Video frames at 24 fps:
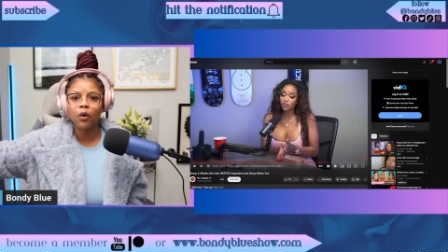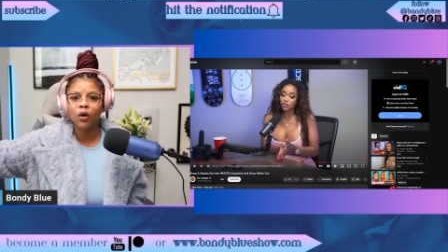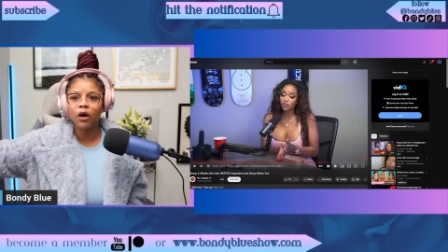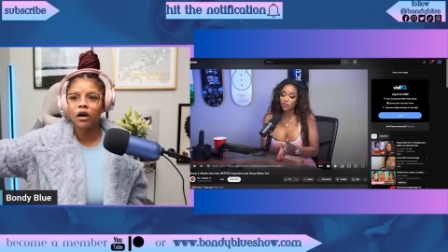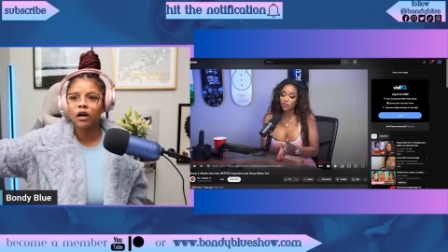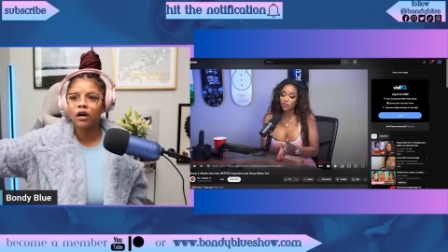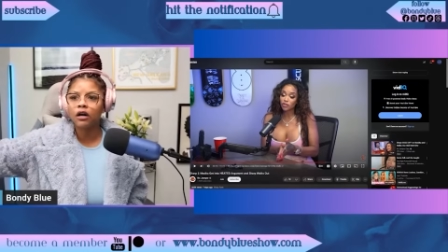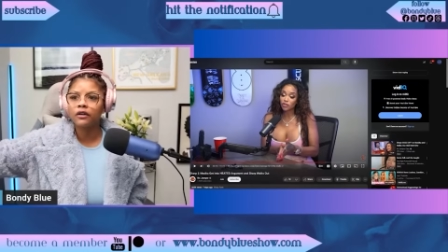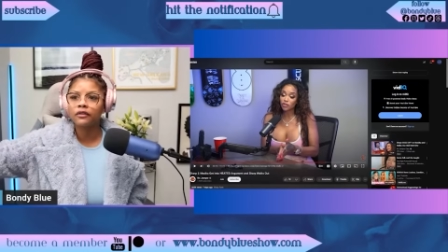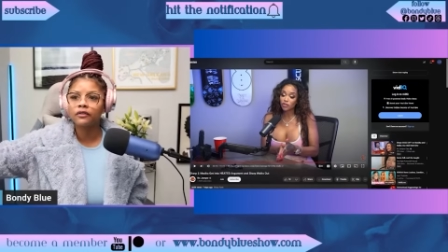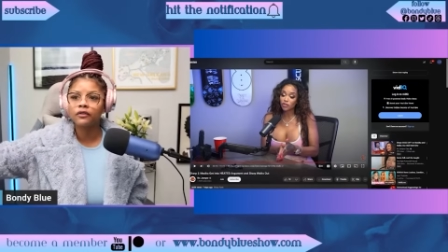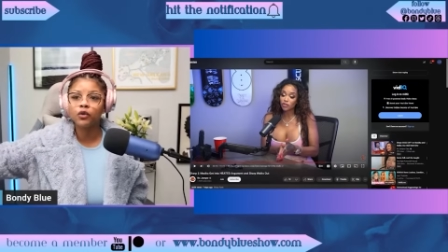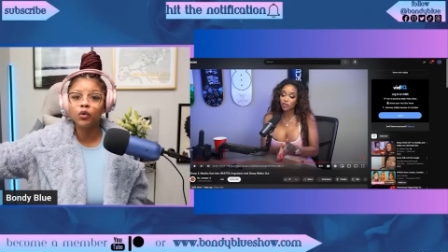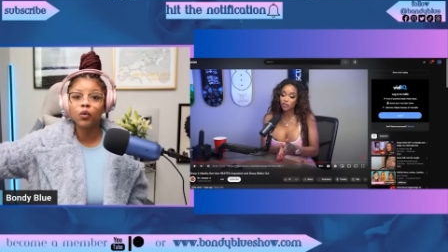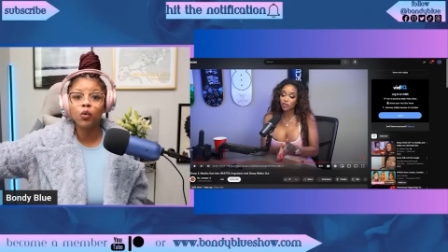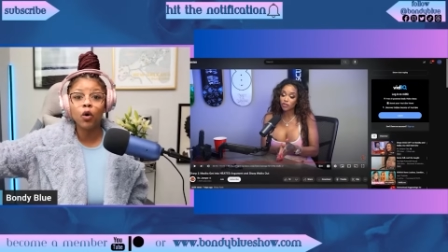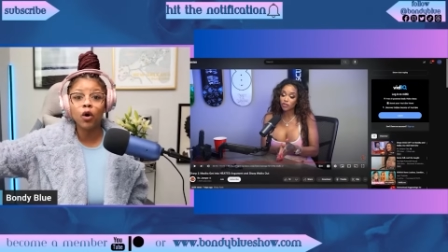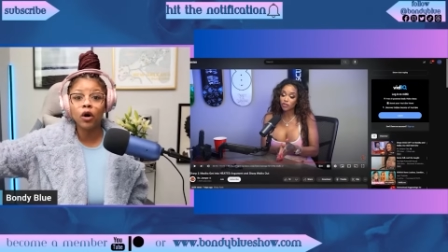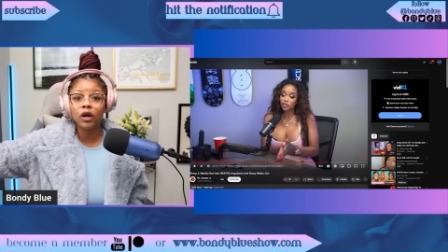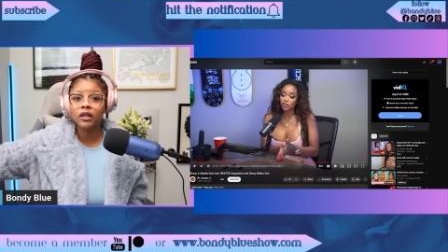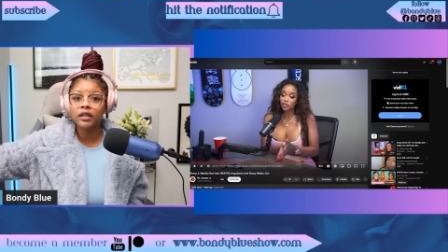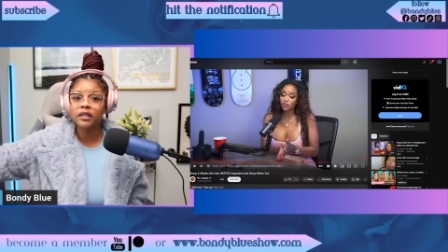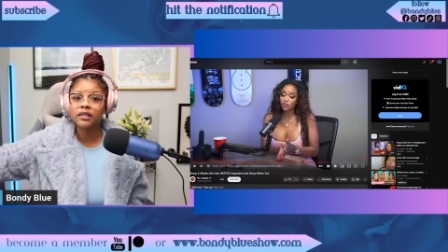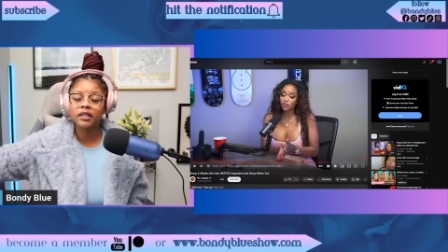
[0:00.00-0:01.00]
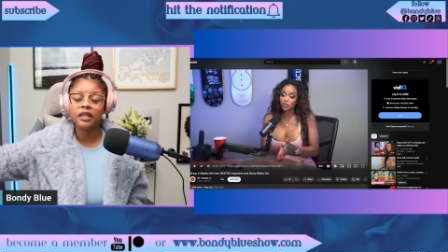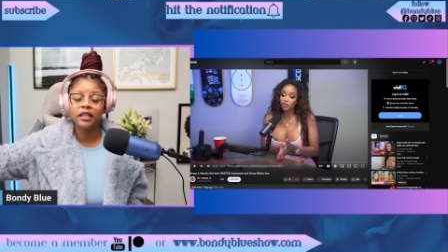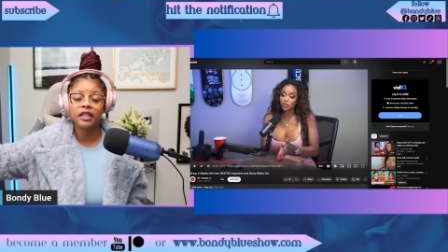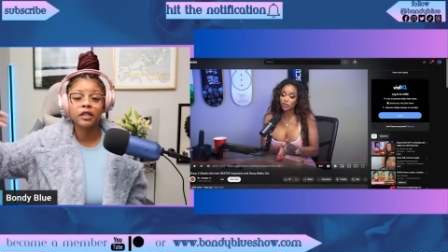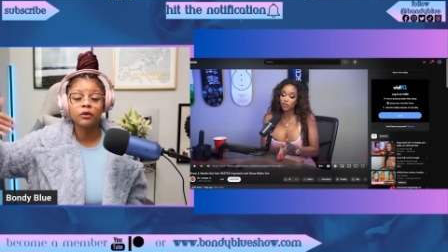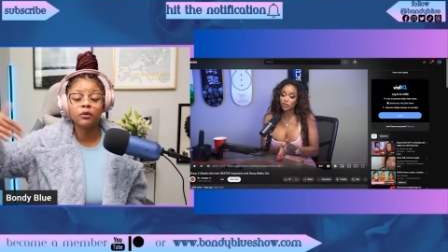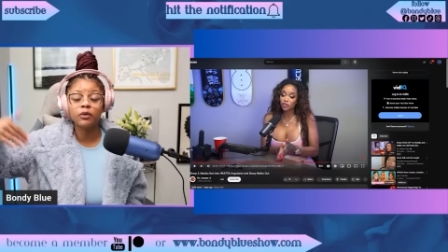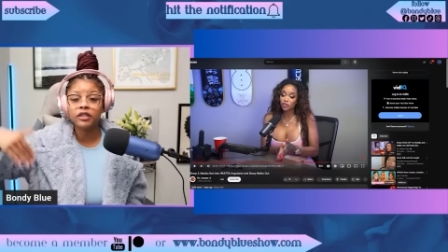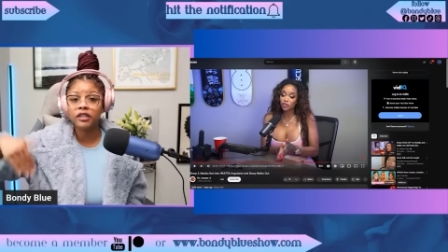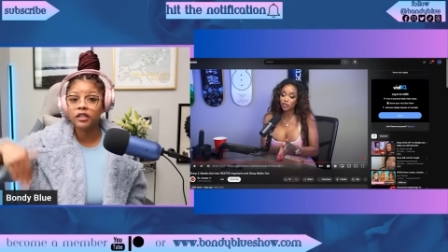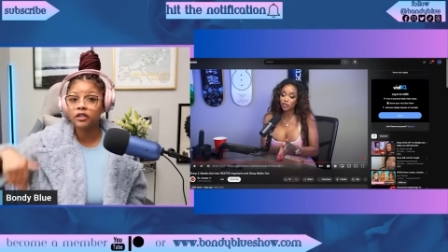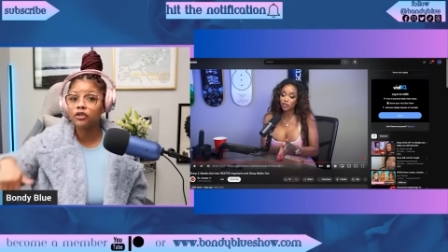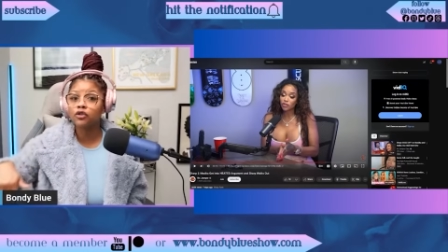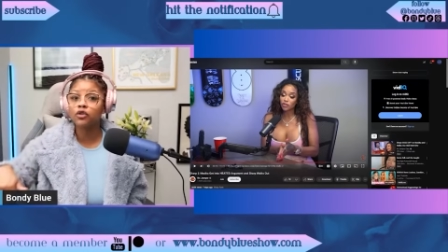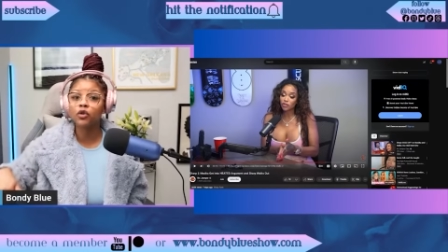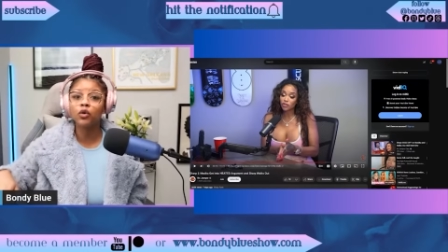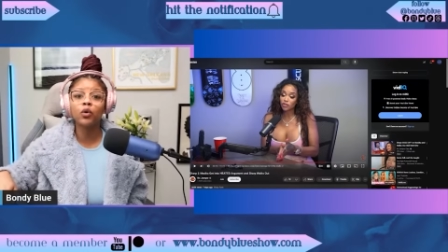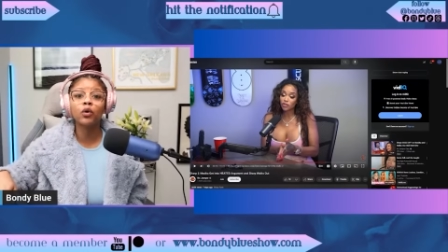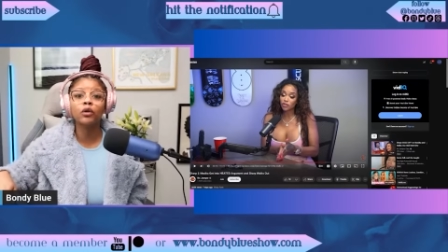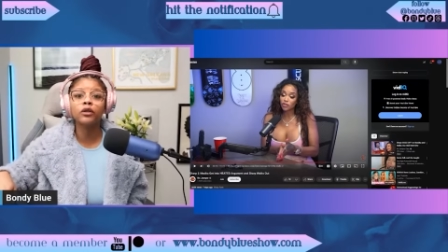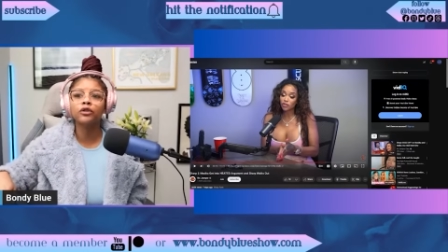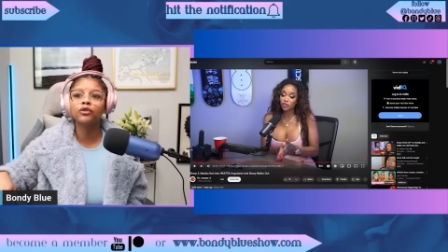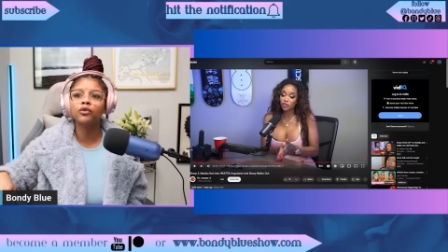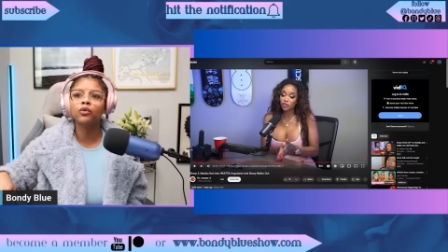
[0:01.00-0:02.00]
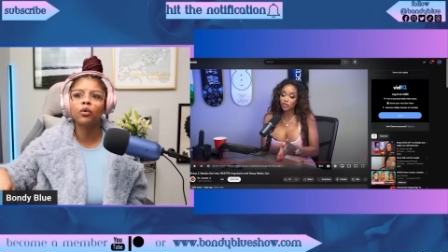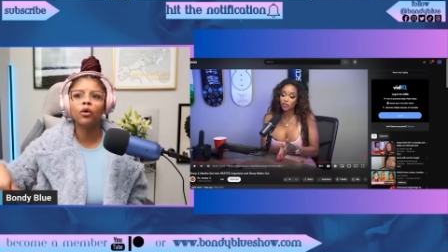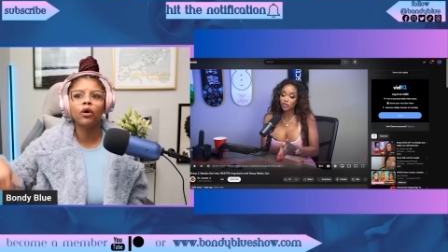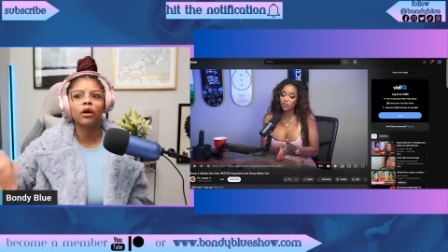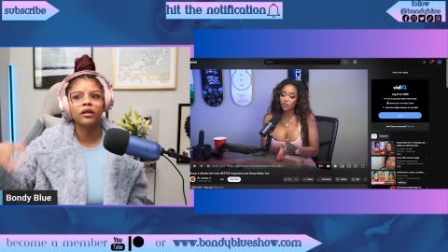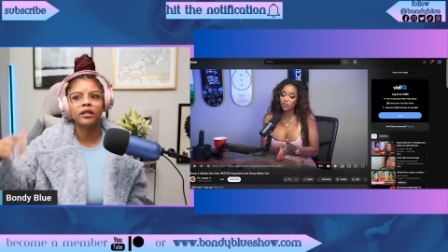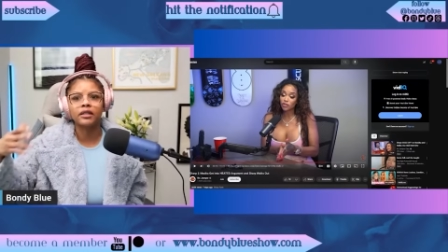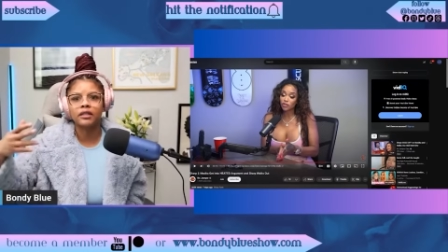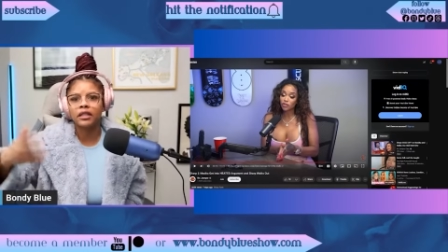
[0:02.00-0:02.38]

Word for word: of New Orleans and he was in school in New Orleans.